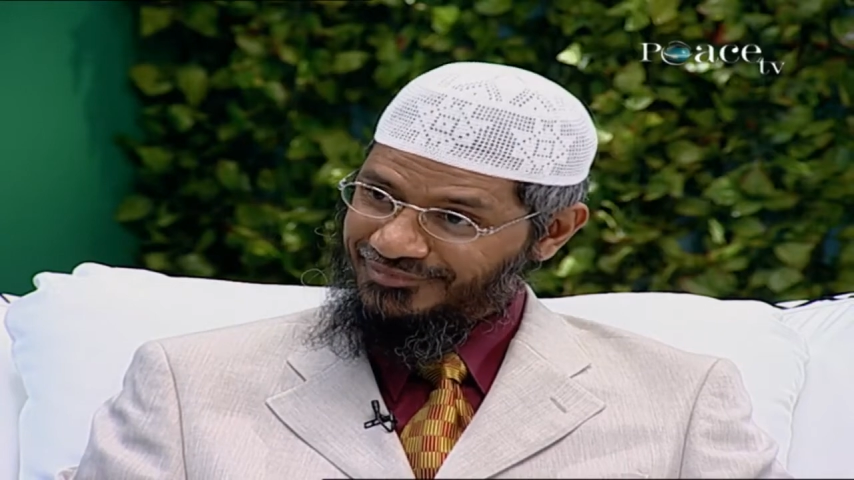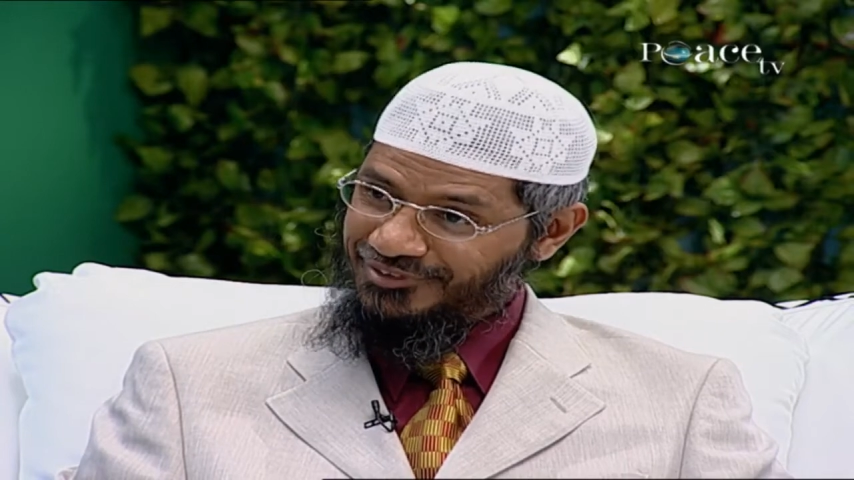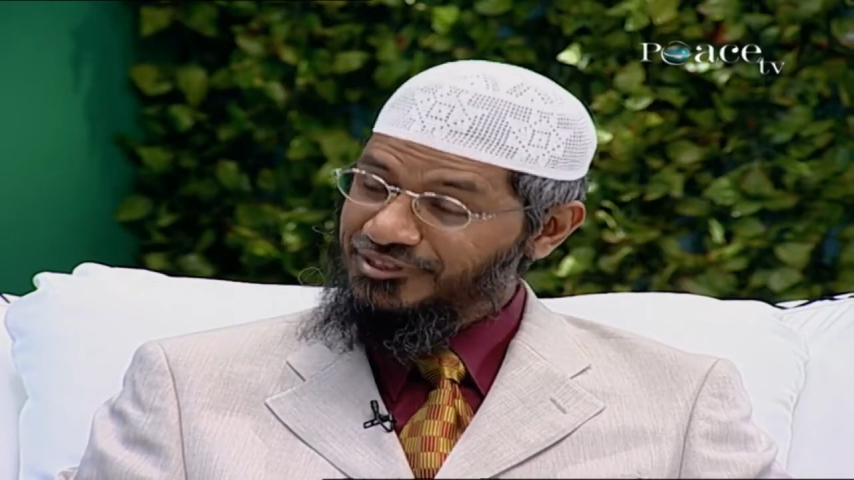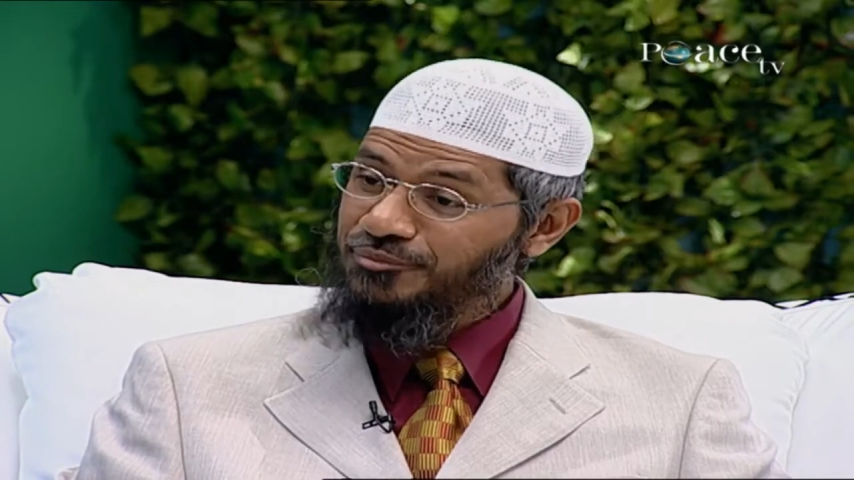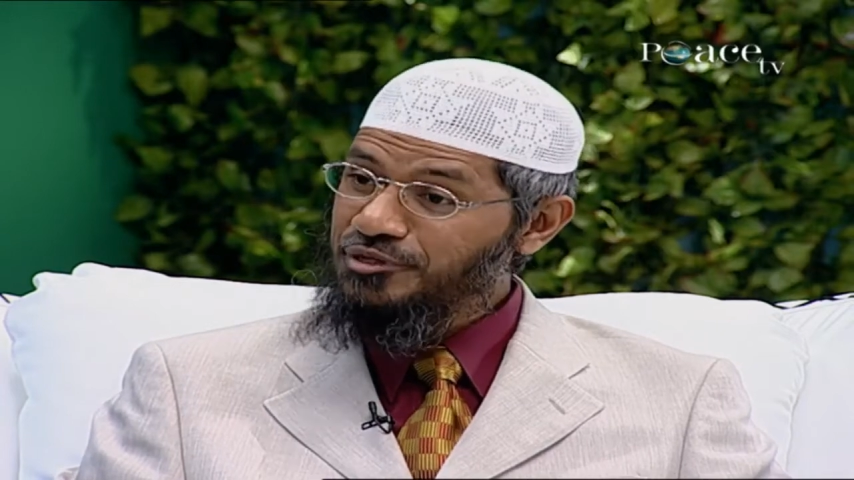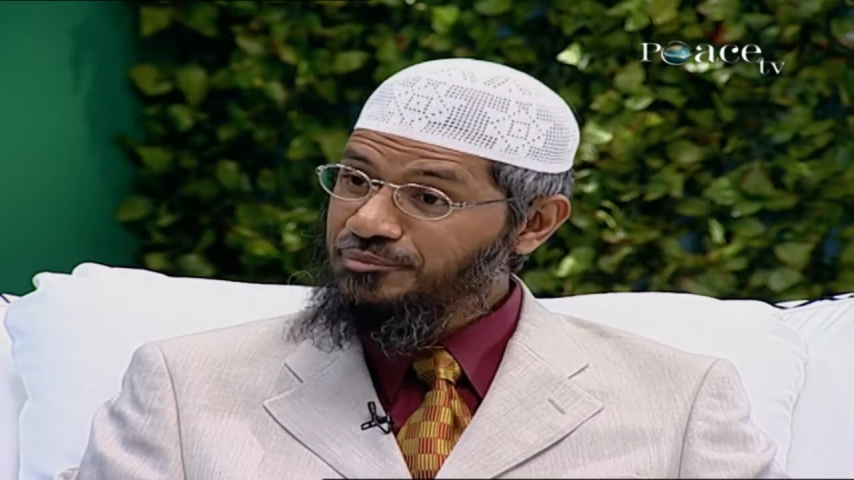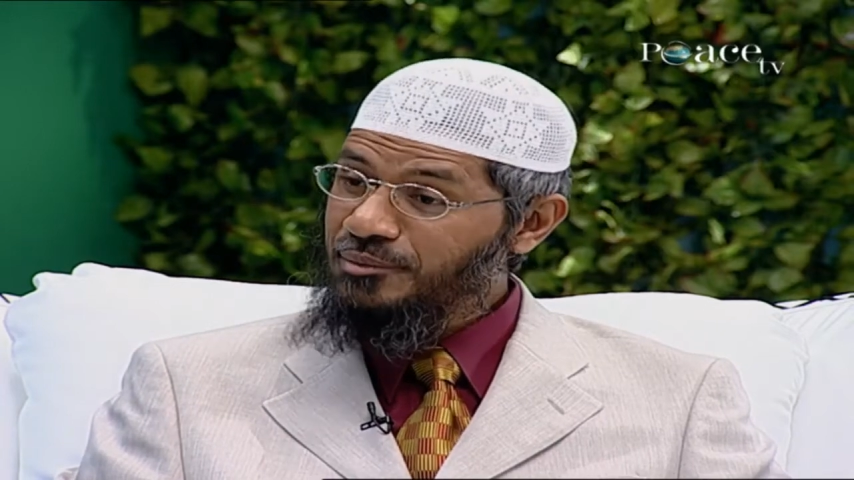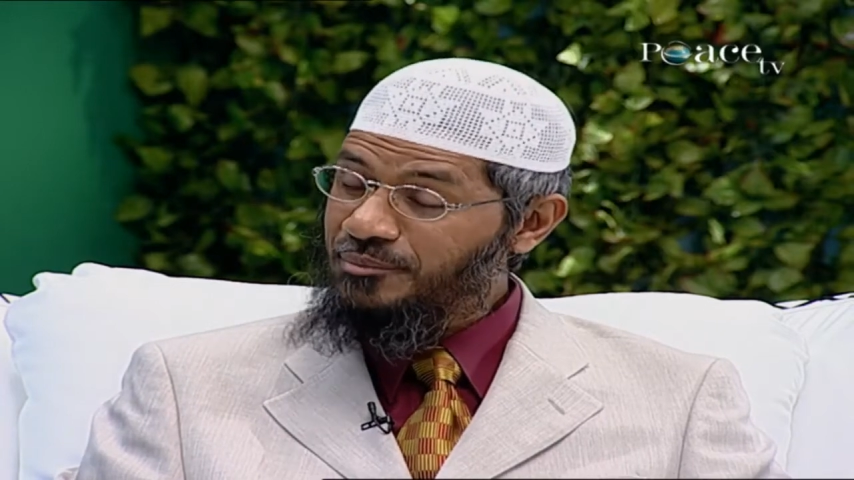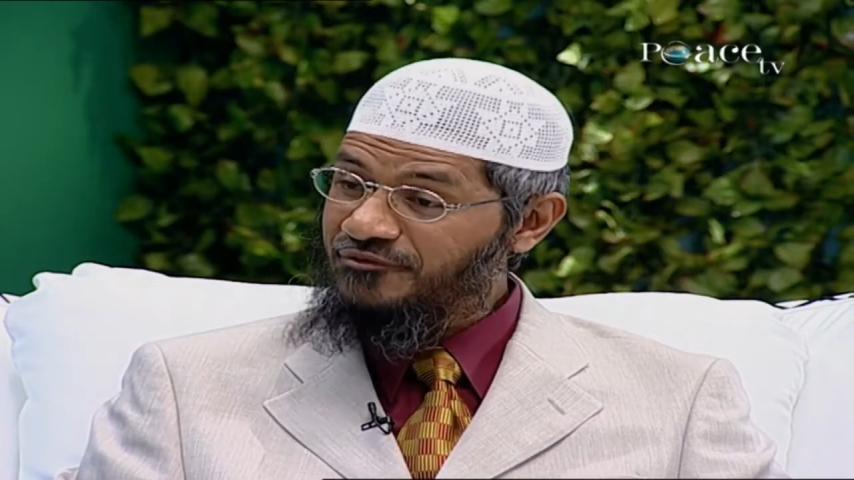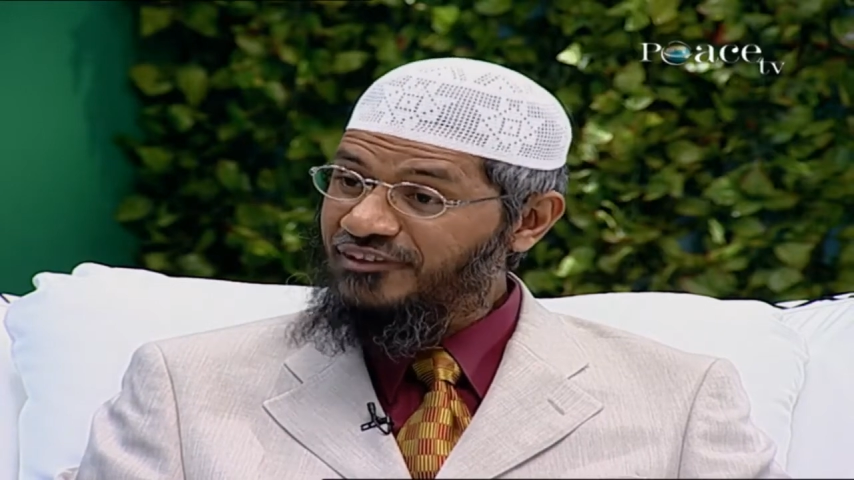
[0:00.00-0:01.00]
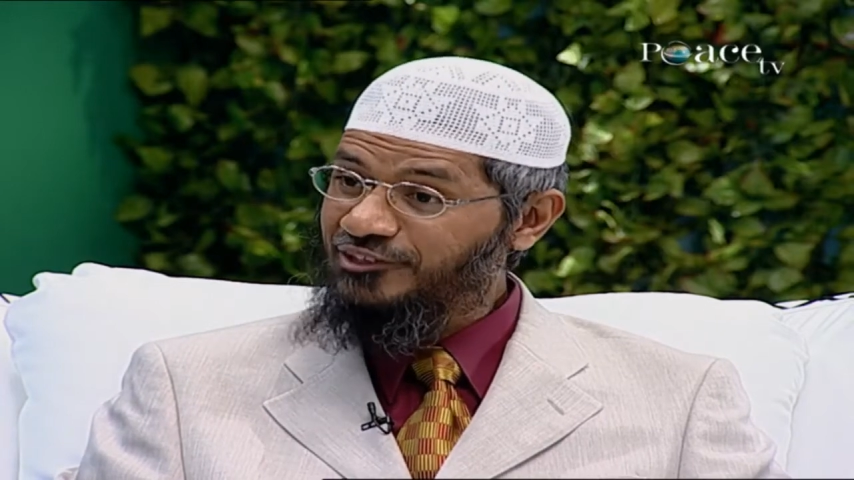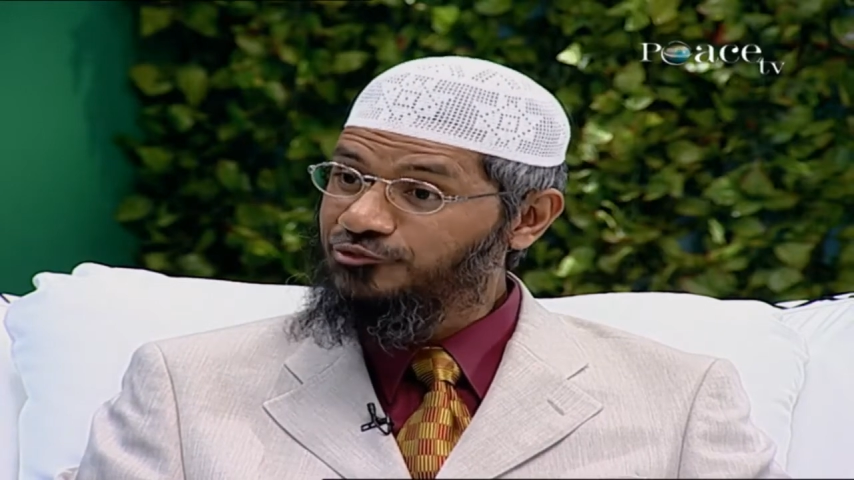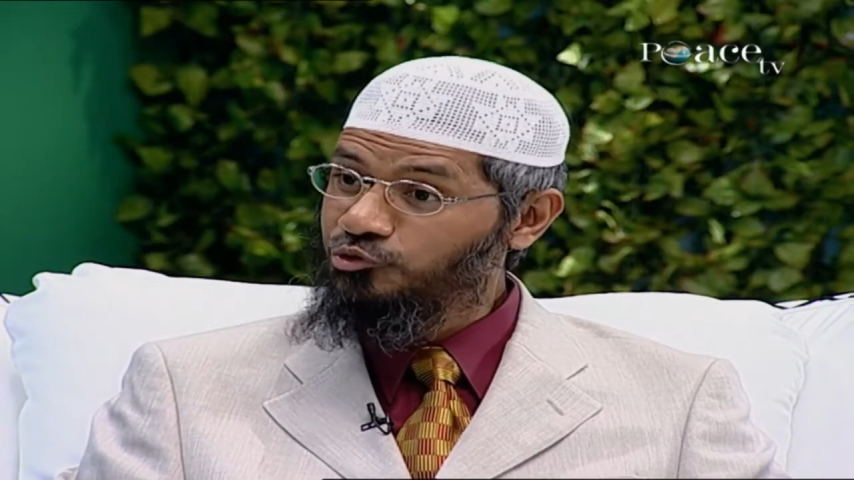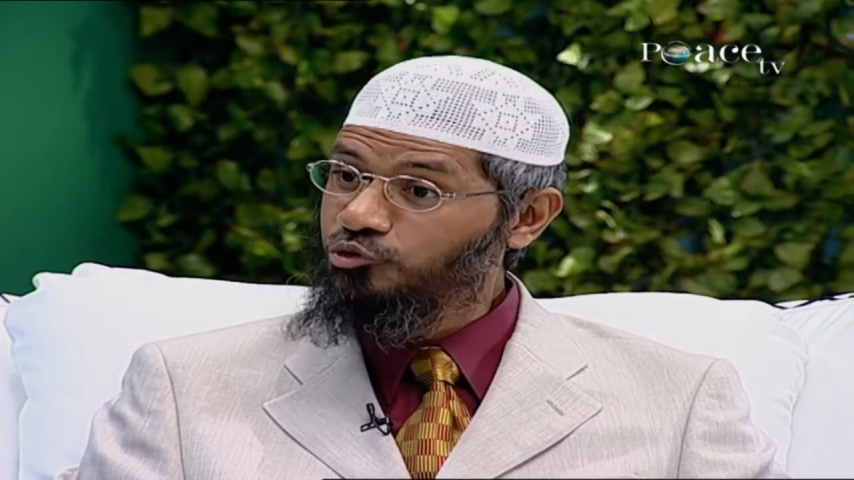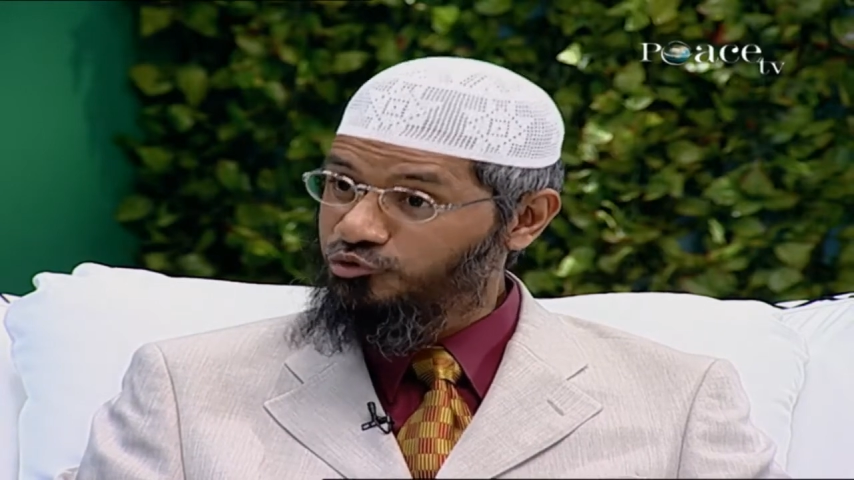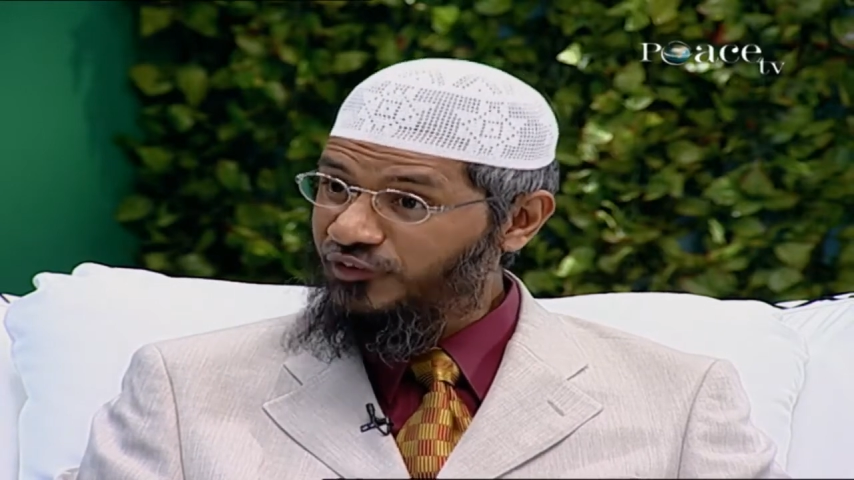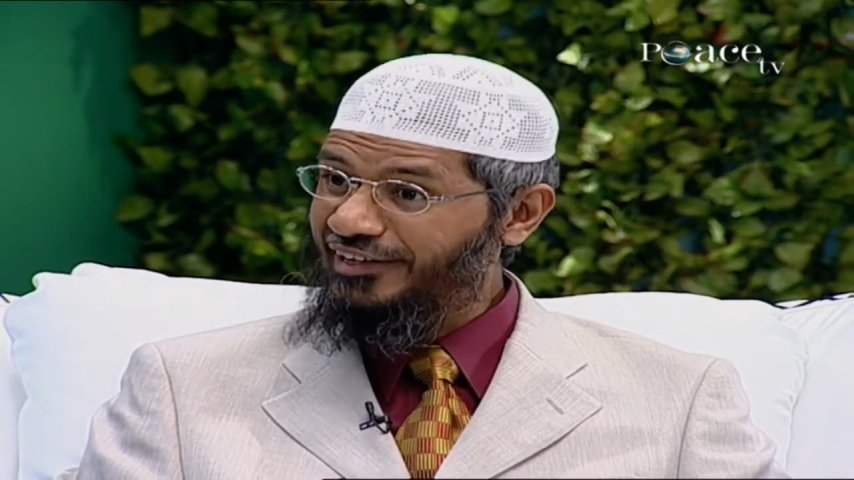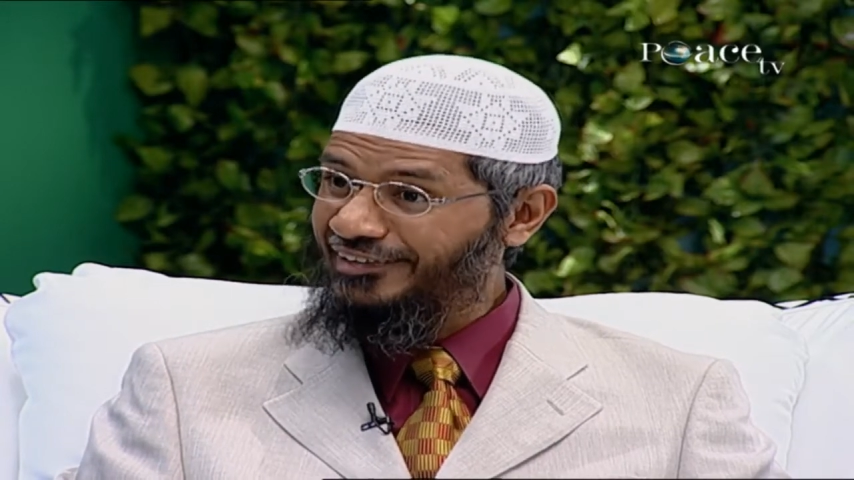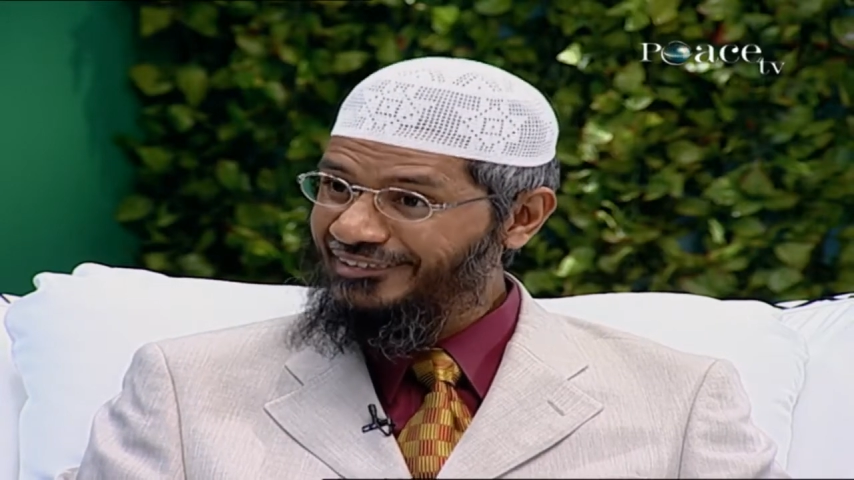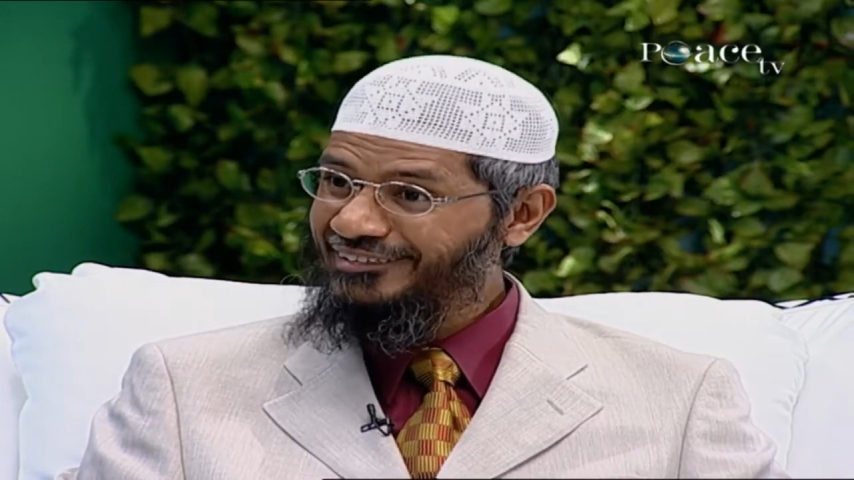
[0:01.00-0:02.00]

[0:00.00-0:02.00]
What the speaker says: Some people may fast to lose weight.